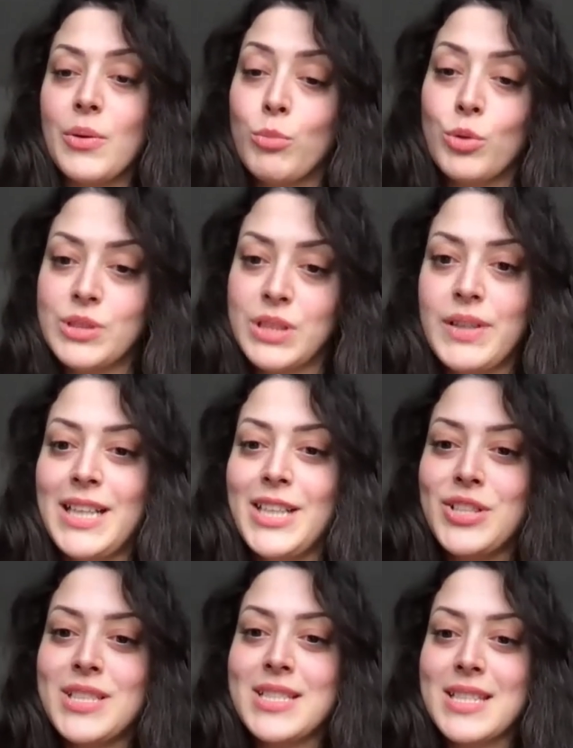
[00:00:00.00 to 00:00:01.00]

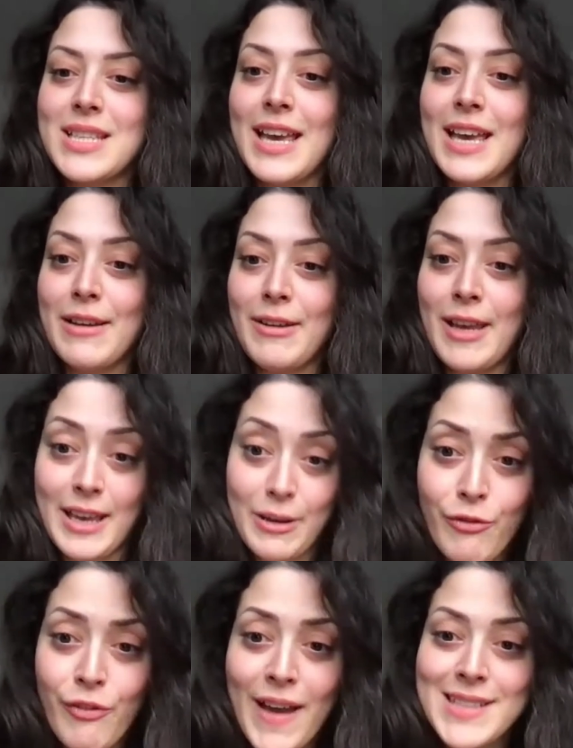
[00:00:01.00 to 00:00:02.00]
multi-religious
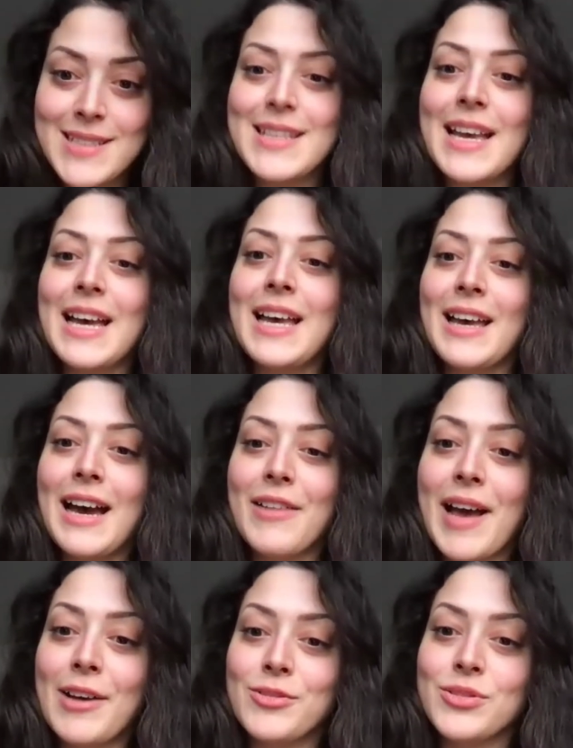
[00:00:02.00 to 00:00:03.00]
friends
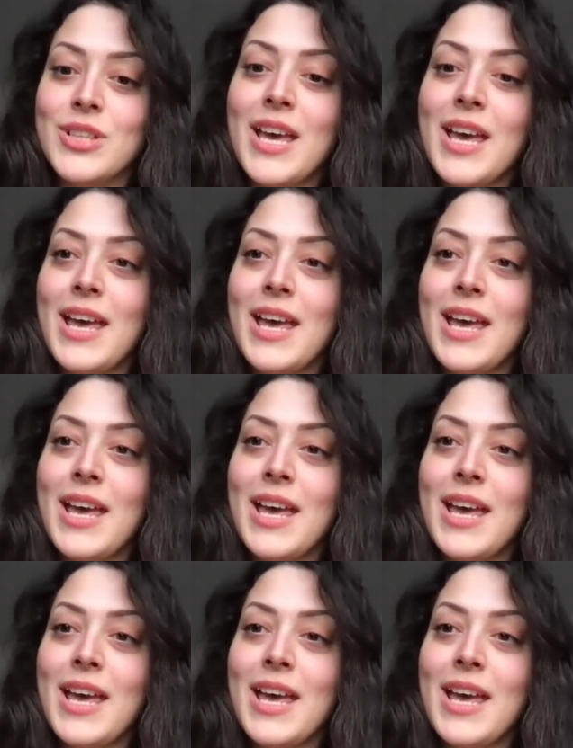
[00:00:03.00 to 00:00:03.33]
around,